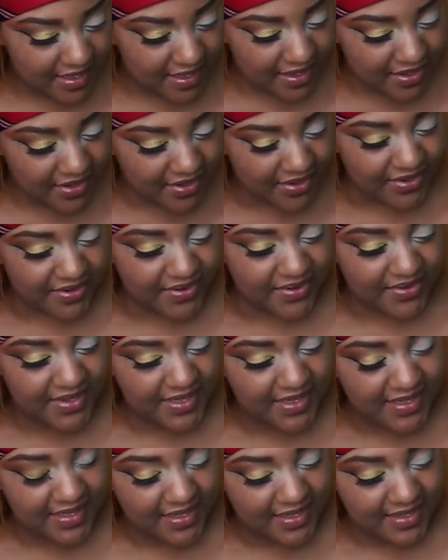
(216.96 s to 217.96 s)
oh,
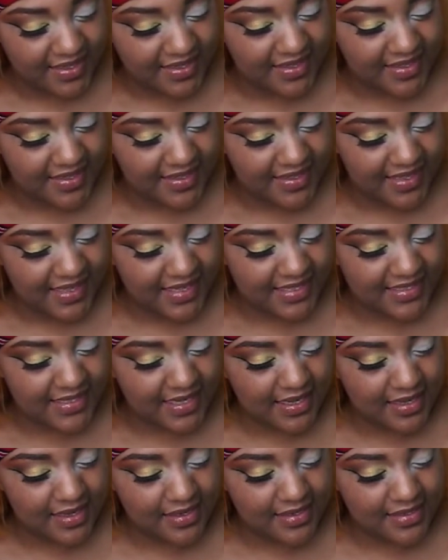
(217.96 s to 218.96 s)
it
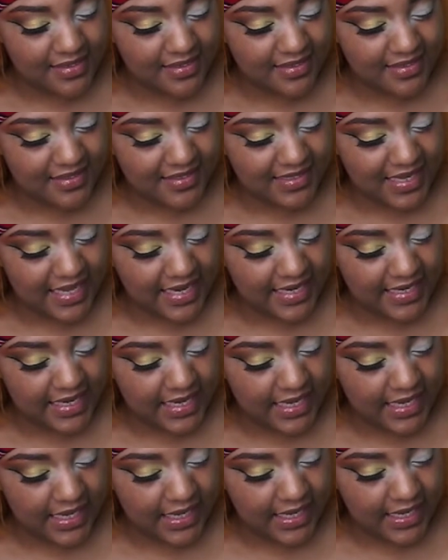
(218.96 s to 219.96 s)
says Slay
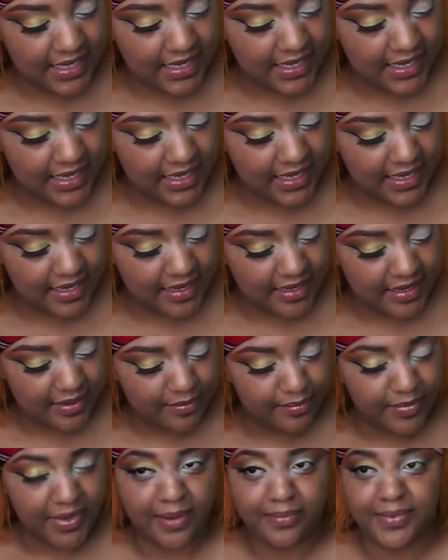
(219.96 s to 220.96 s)
Day
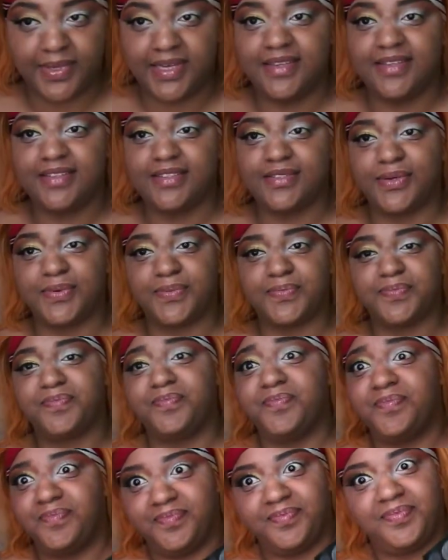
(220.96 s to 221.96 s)
and Poppy, so
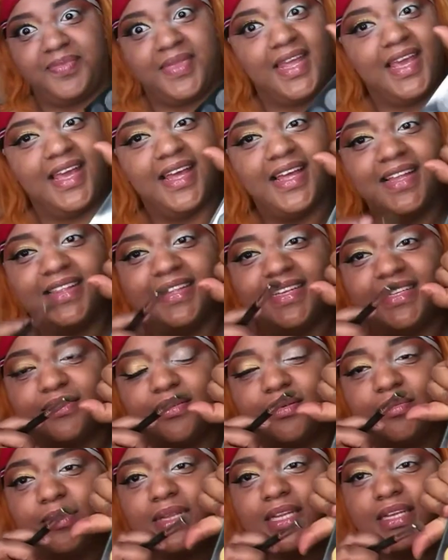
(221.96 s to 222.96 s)
that's what
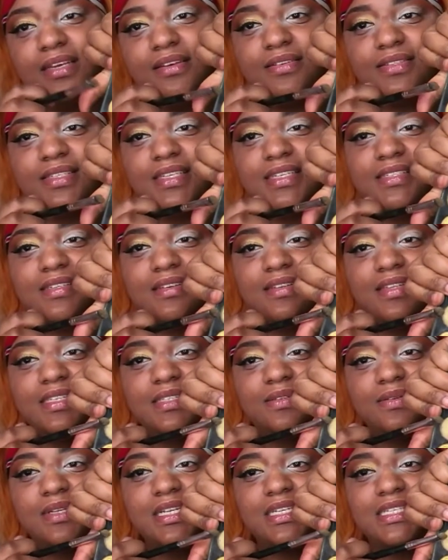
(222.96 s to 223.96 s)
I'm gonna be using. So
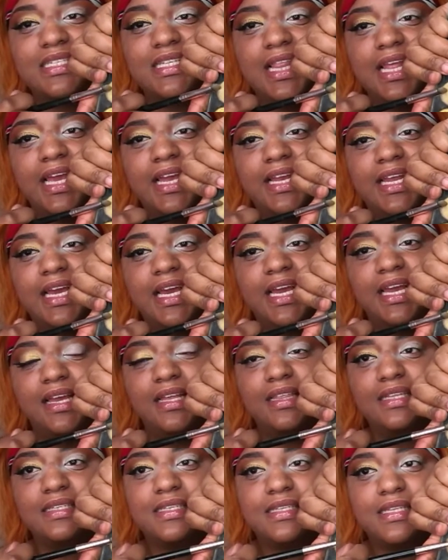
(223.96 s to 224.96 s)
this one is Slay Day,
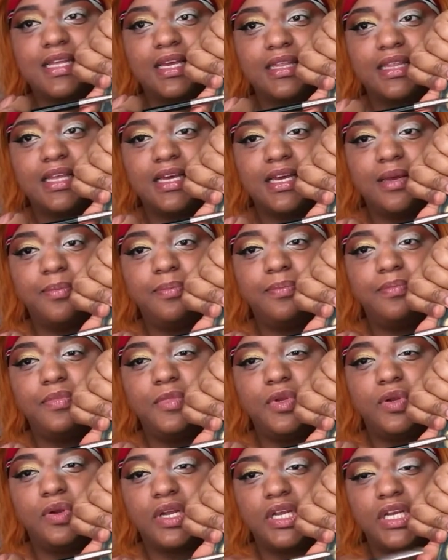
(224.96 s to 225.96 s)
and this is like the
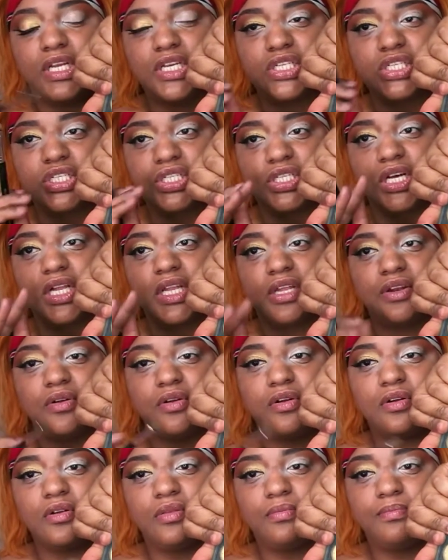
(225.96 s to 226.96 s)
greenish
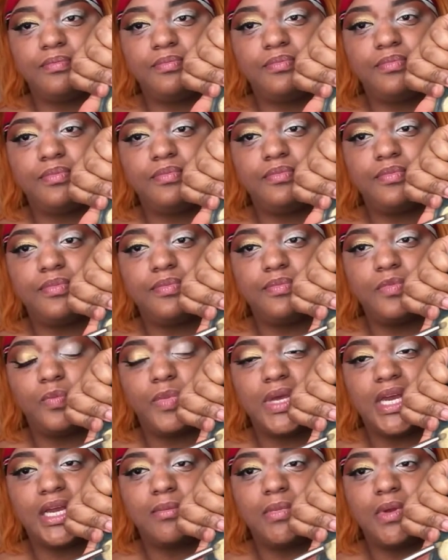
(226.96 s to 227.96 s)
glitter
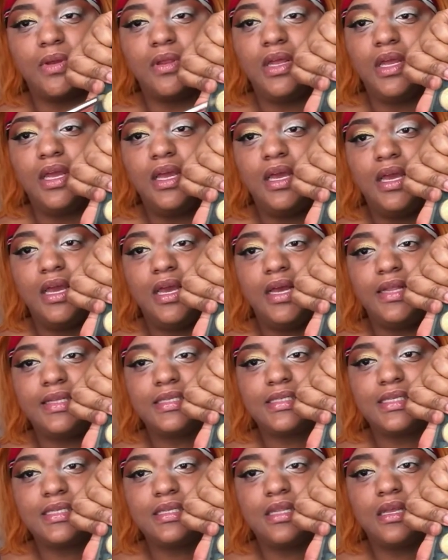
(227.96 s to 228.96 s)
pigment, and this
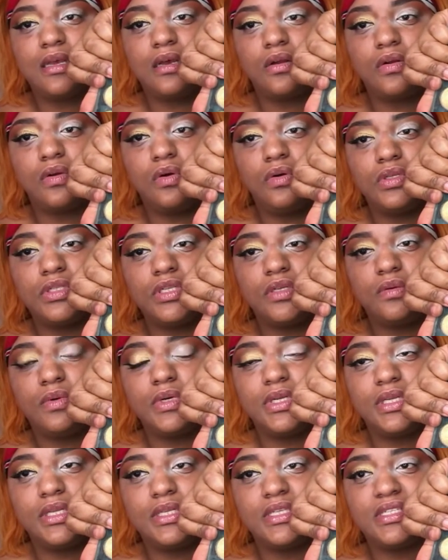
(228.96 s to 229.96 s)
is the golden one,
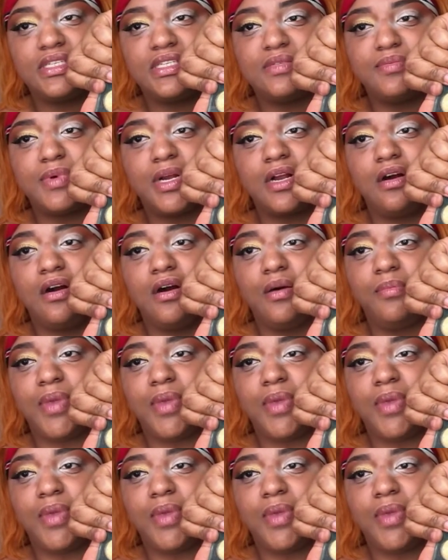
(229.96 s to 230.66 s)
and this is called